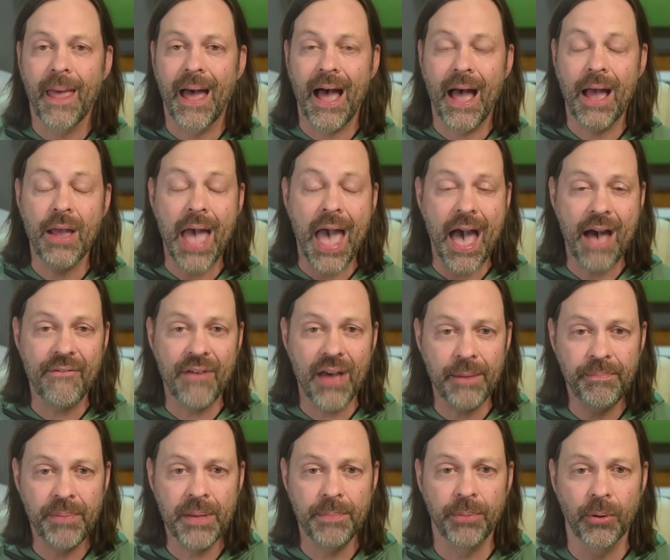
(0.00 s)
I have
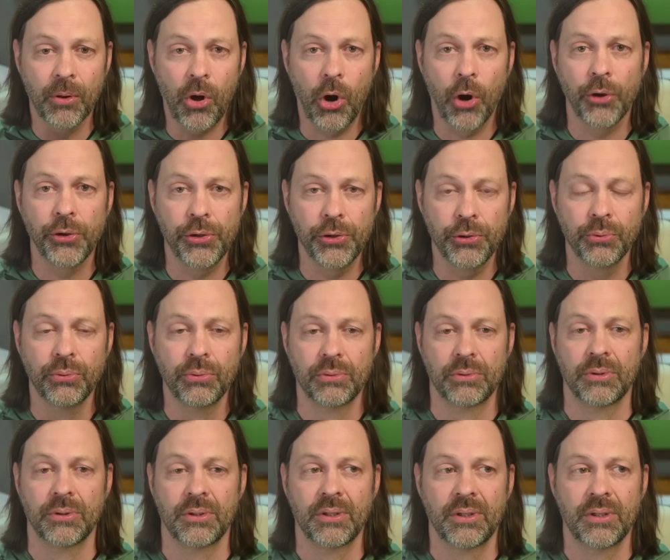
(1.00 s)
had people argue
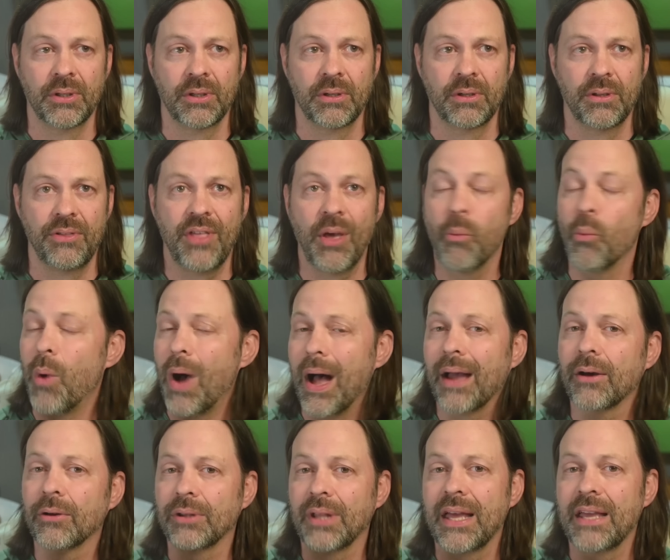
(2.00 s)
that
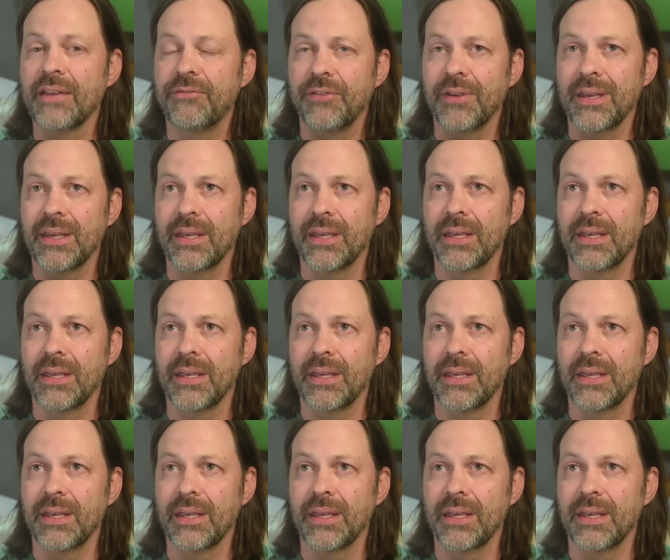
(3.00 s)
wildlife,